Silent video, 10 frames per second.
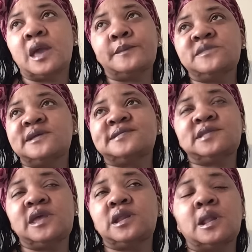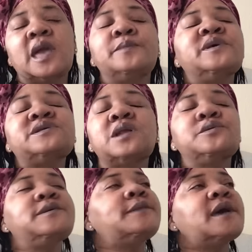I'm just getting like, bitch, I
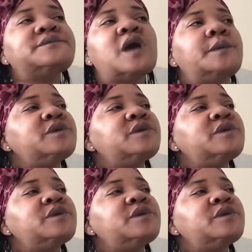don't even have time